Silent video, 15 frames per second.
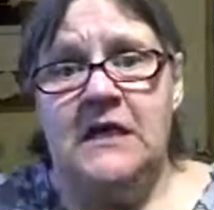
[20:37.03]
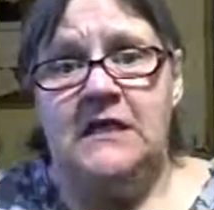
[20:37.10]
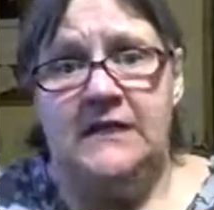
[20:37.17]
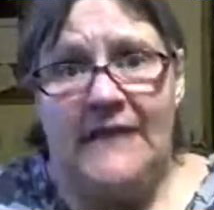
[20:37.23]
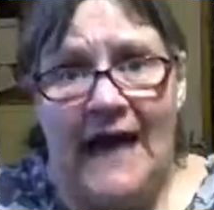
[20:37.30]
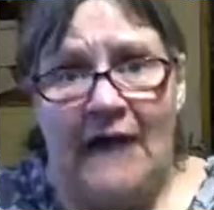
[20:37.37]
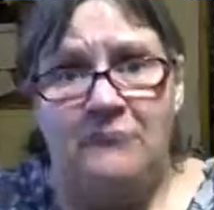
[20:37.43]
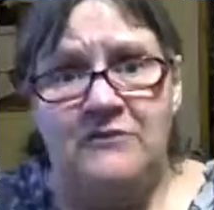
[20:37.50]

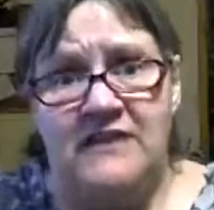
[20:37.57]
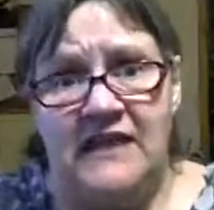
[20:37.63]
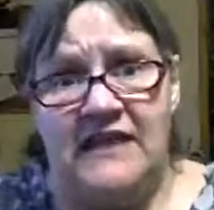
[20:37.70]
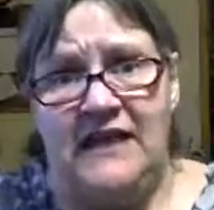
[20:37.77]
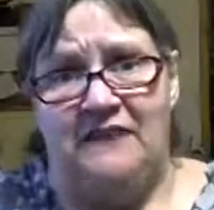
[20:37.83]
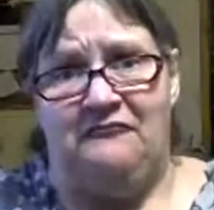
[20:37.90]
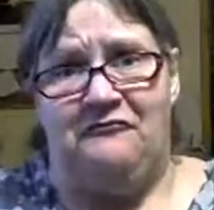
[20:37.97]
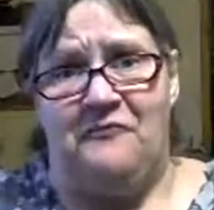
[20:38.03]
That was a
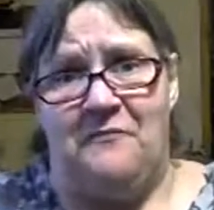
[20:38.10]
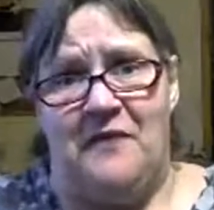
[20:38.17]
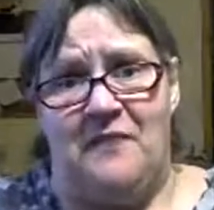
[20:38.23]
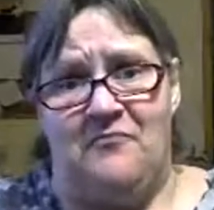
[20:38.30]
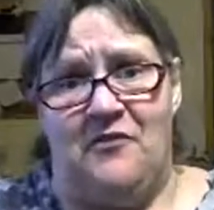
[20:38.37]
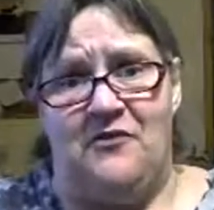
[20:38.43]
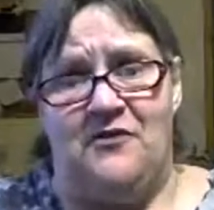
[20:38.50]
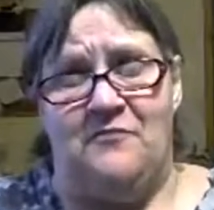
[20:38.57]
gift for my
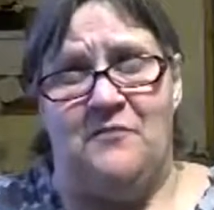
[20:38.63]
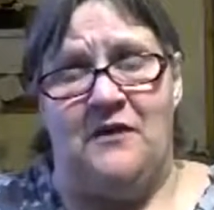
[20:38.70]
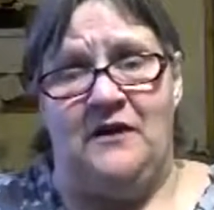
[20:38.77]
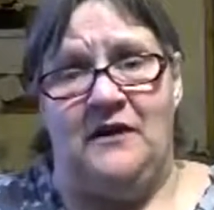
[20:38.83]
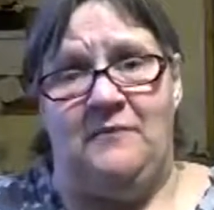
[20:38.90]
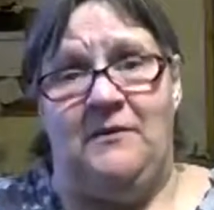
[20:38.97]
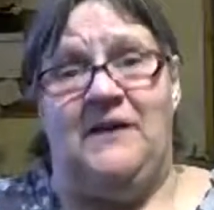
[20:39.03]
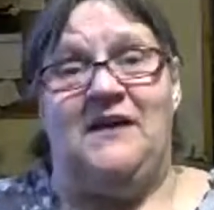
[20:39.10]
brother
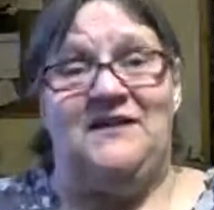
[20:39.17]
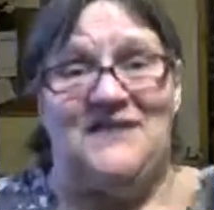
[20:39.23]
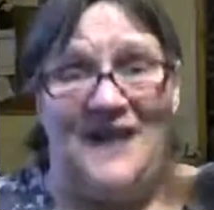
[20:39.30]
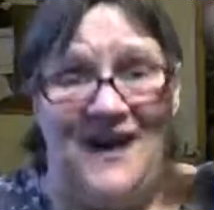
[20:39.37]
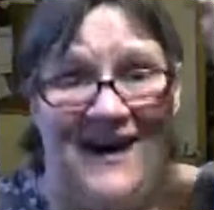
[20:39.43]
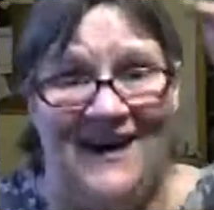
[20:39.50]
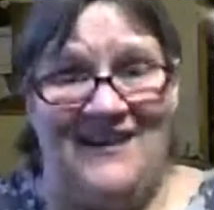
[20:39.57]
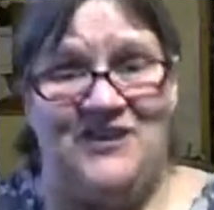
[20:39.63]
Billy because
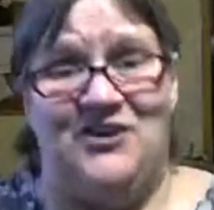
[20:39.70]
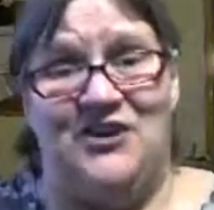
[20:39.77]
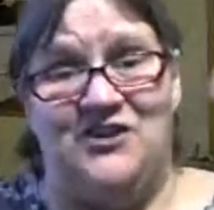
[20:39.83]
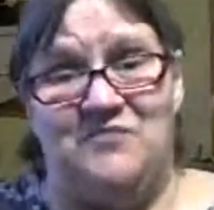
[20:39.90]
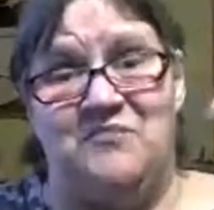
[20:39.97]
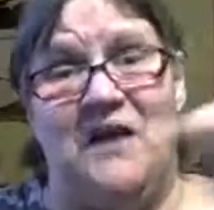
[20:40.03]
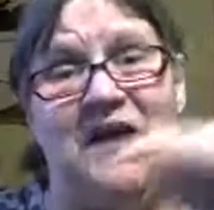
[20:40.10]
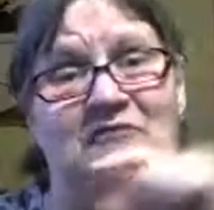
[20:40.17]
I
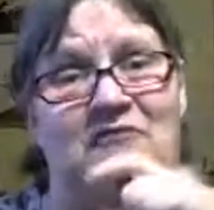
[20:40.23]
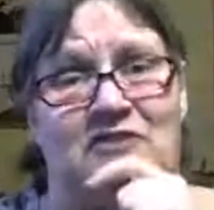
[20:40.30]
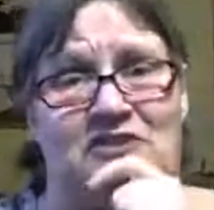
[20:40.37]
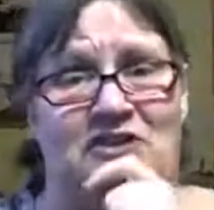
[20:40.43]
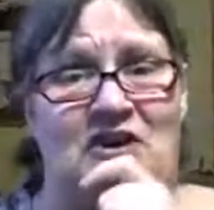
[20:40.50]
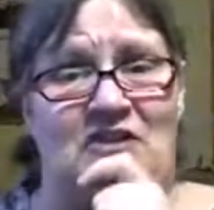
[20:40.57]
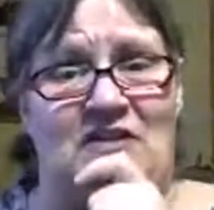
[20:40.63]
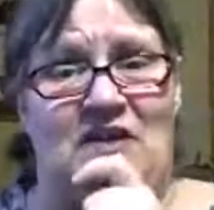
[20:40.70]
cooked breakfast
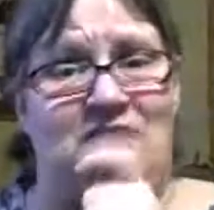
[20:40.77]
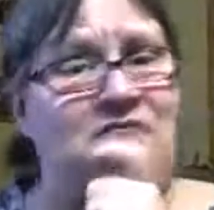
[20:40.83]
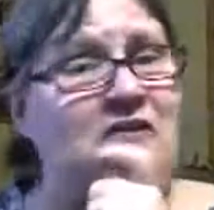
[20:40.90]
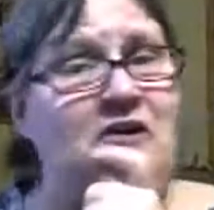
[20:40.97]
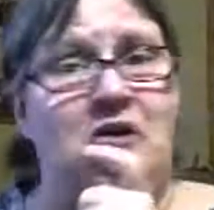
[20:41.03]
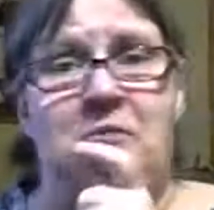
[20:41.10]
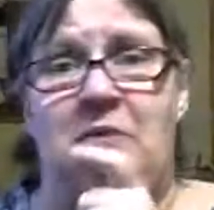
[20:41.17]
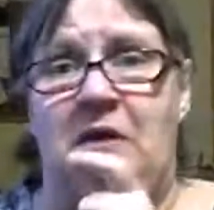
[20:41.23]
on that
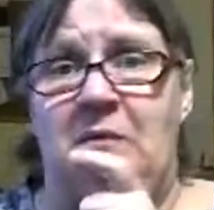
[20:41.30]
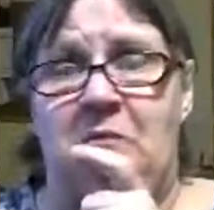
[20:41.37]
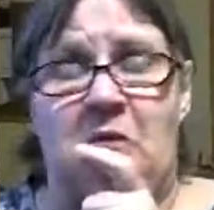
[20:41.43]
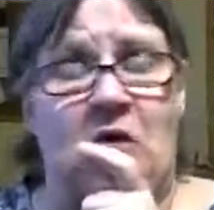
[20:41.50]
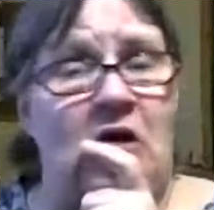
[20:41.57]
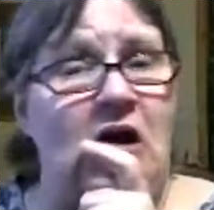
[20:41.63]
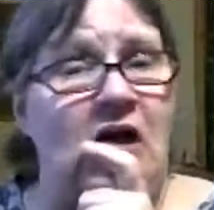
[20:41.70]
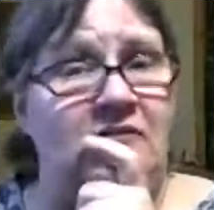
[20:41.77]
fire pit
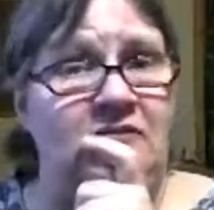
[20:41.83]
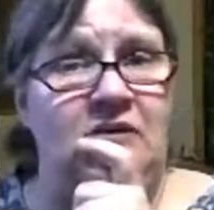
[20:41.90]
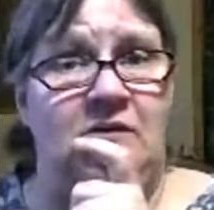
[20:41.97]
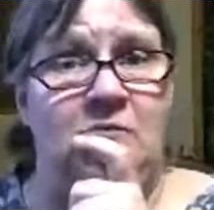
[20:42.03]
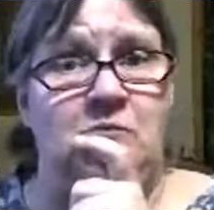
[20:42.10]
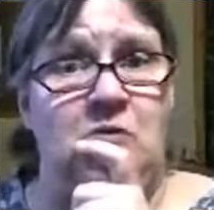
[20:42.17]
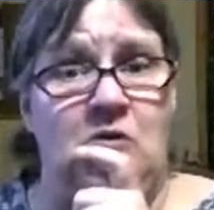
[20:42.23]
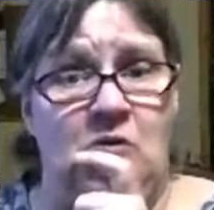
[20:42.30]
more
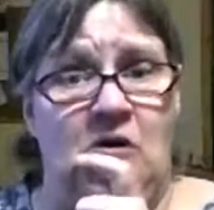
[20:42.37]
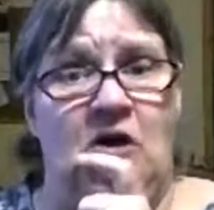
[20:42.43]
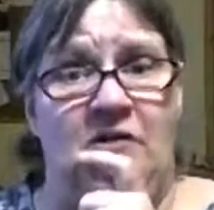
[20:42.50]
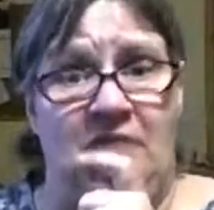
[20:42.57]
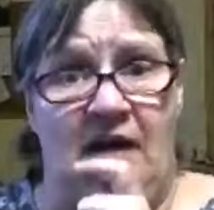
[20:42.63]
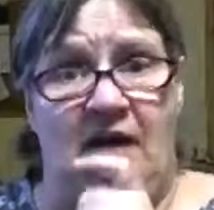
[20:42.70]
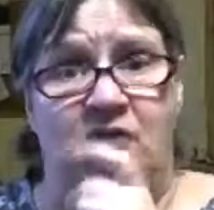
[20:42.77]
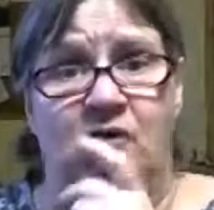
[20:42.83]
on
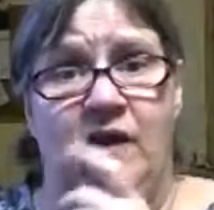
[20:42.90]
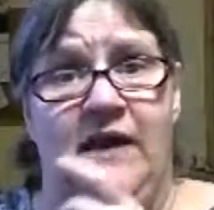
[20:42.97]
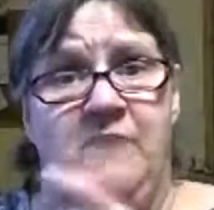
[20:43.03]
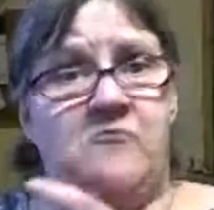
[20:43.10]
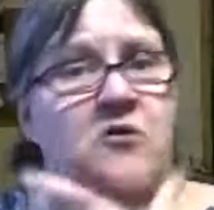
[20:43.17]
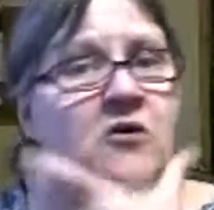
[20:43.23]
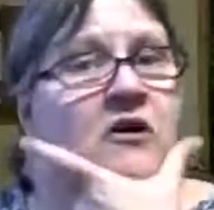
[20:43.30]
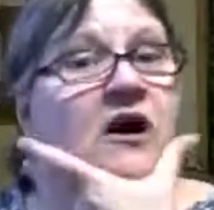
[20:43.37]
that grate
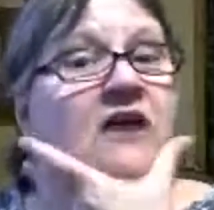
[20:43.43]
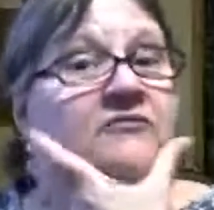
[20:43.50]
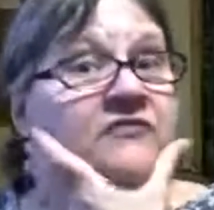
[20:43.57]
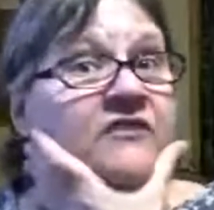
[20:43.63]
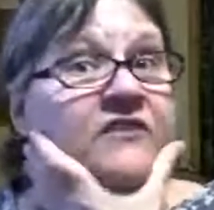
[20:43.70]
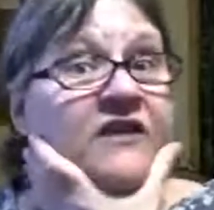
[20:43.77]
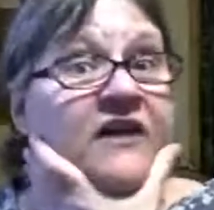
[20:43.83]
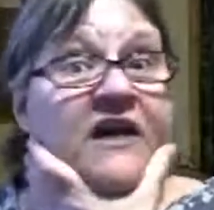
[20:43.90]
more
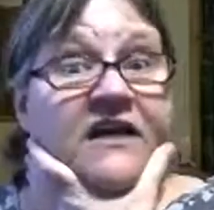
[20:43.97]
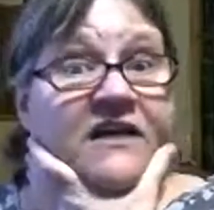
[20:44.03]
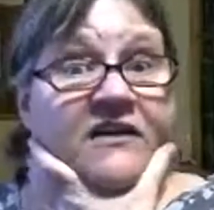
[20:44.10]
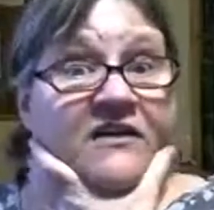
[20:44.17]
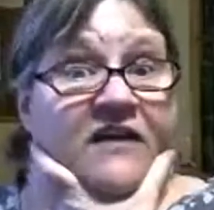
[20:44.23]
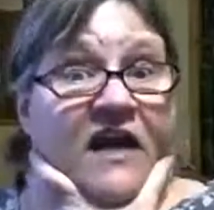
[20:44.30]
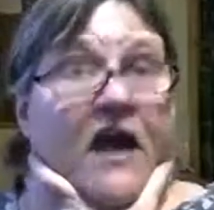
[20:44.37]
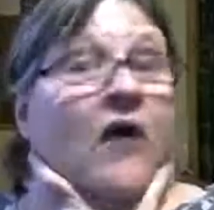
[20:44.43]
often than I
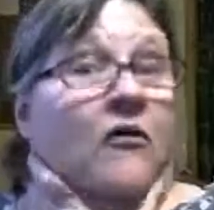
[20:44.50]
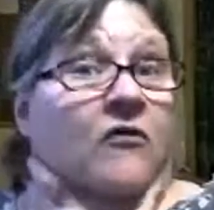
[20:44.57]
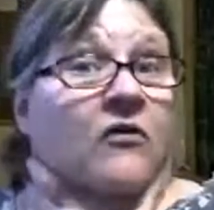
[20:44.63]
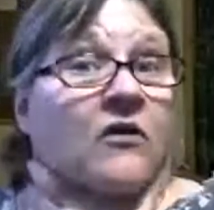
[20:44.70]
can count.